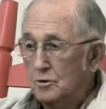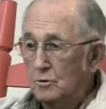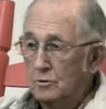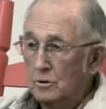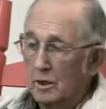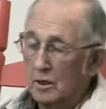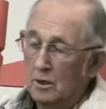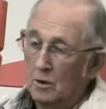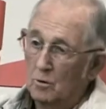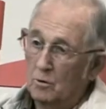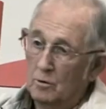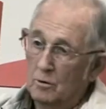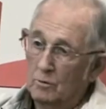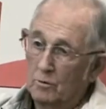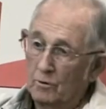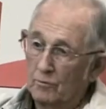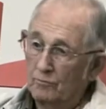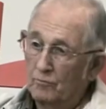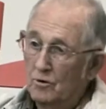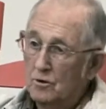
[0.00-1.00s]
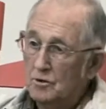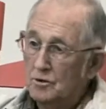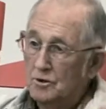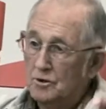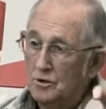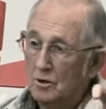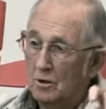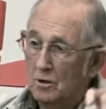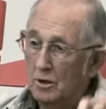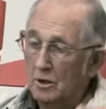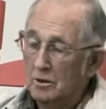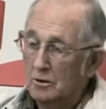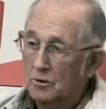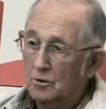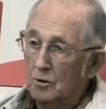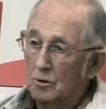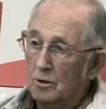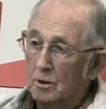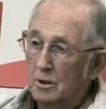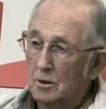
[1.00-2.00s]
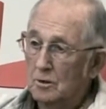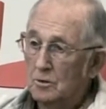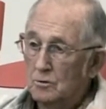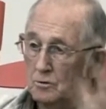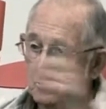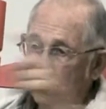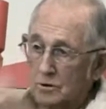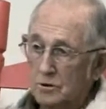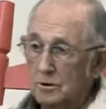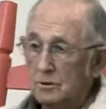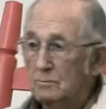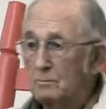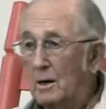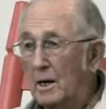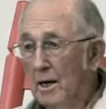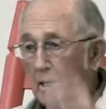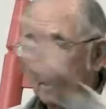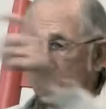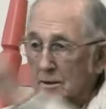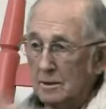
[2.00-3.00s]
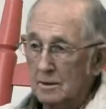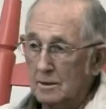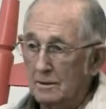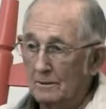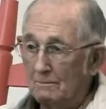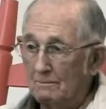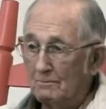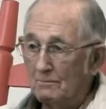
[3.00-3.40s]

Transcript: you'd get it on the reverse side, turn it loose, and she'd back up.